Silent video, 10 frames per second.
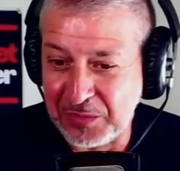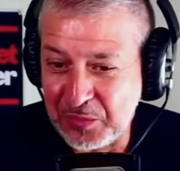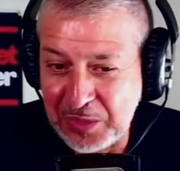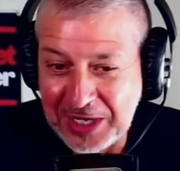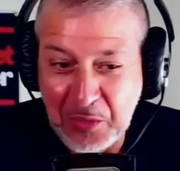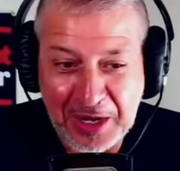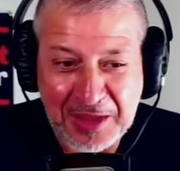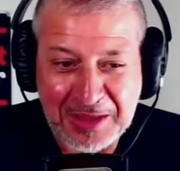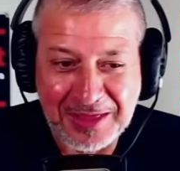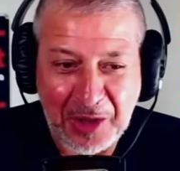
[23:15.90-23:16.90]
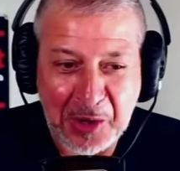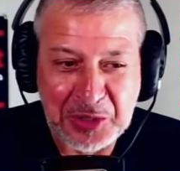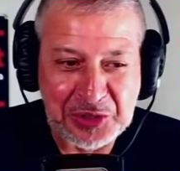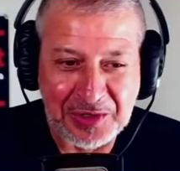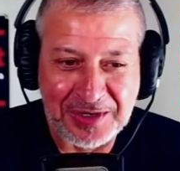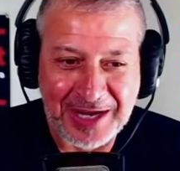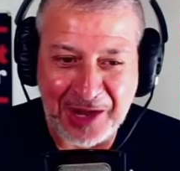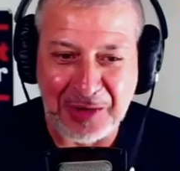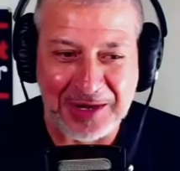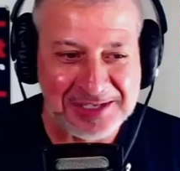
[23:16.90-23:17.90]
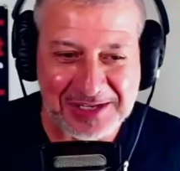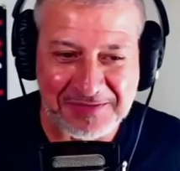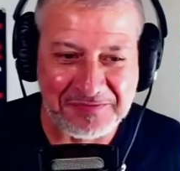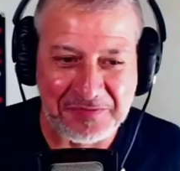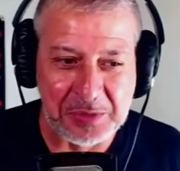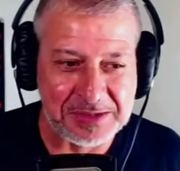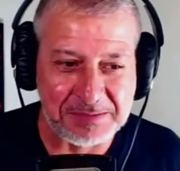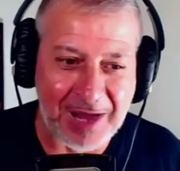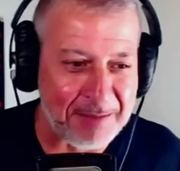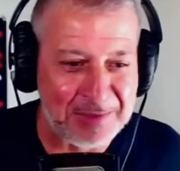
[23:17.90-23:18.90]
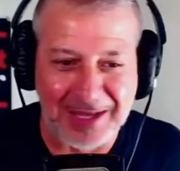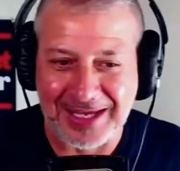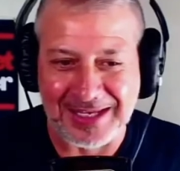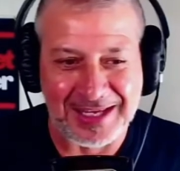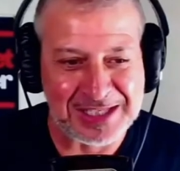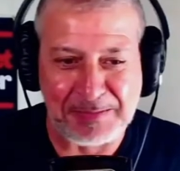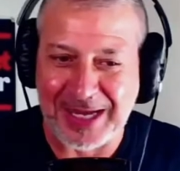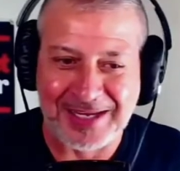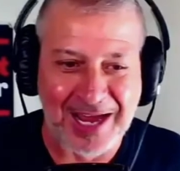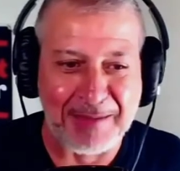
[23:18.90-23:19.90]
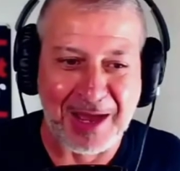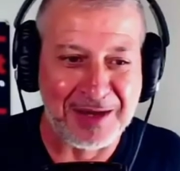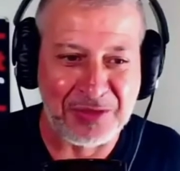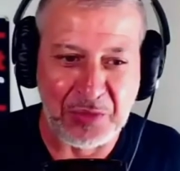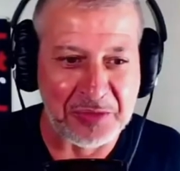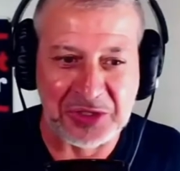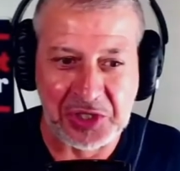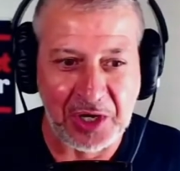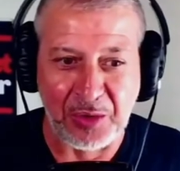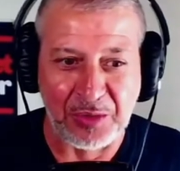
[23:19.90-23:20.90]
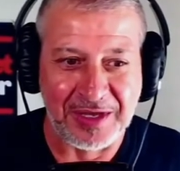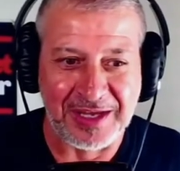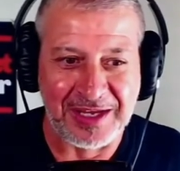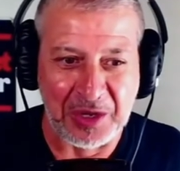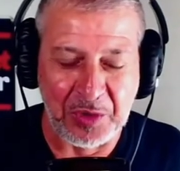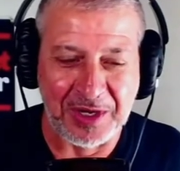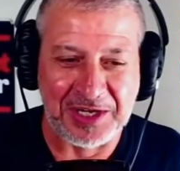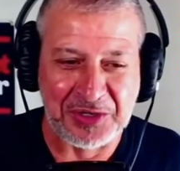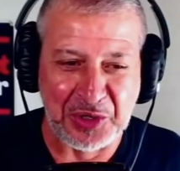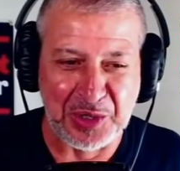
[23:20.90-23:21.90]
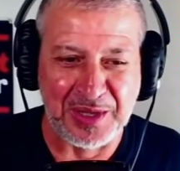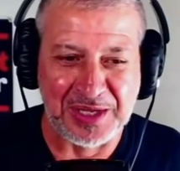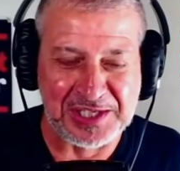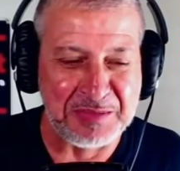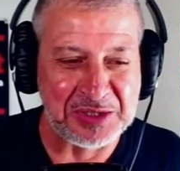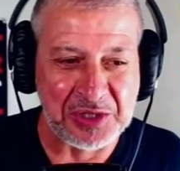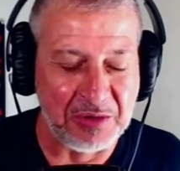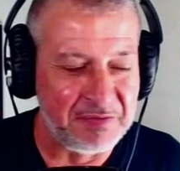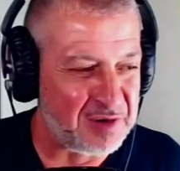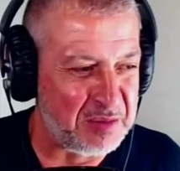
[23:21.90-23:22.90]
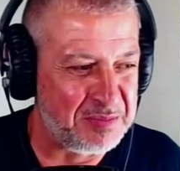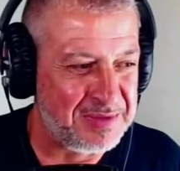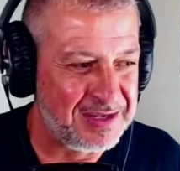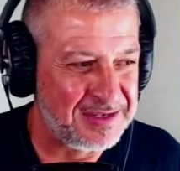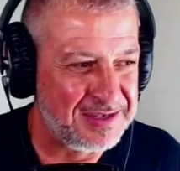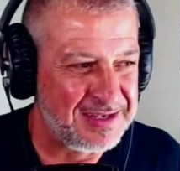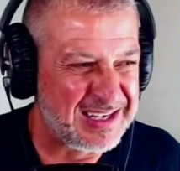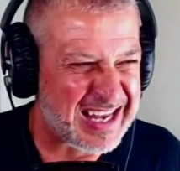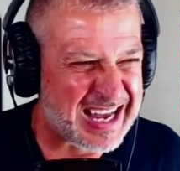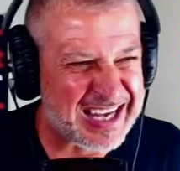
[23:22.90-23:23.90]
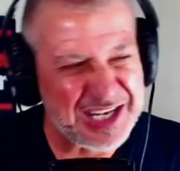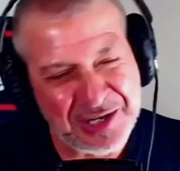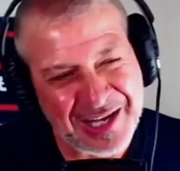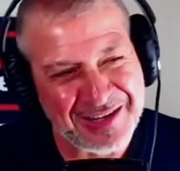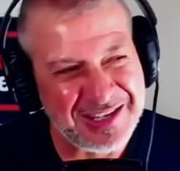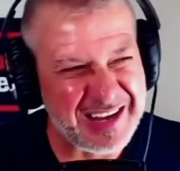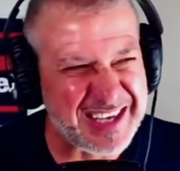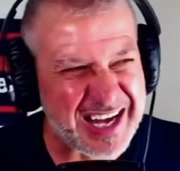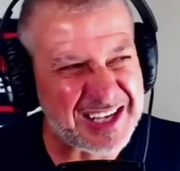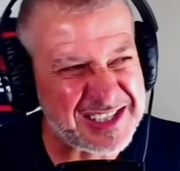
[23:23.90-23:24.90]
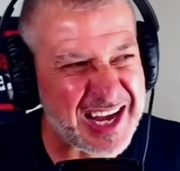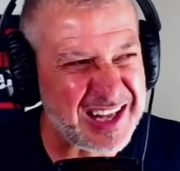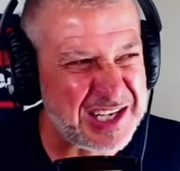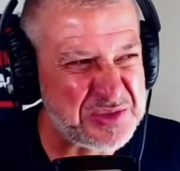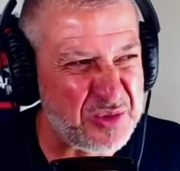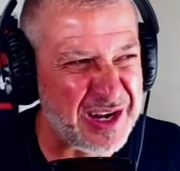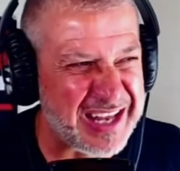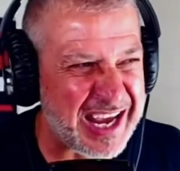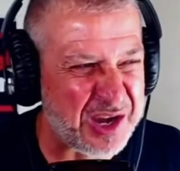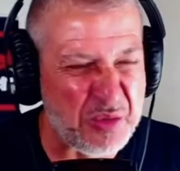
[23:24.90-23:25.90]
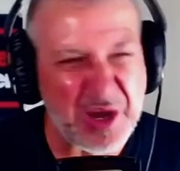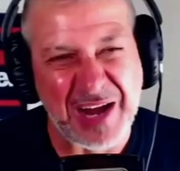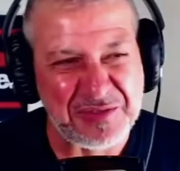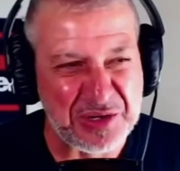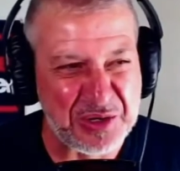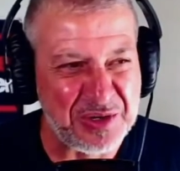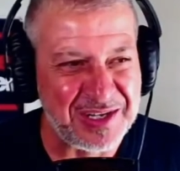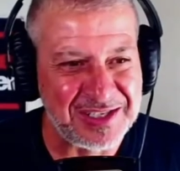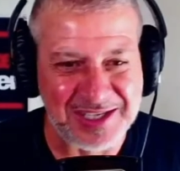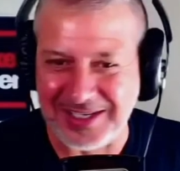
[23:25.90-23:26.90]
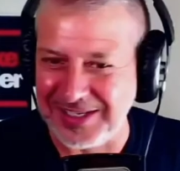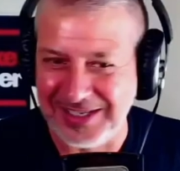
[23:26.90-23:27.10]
really one of the larger areas that folks populate and spend time on throughout the show. It really turned the SEMA show from, you have to get outside at least one day or one afternoon. It's like,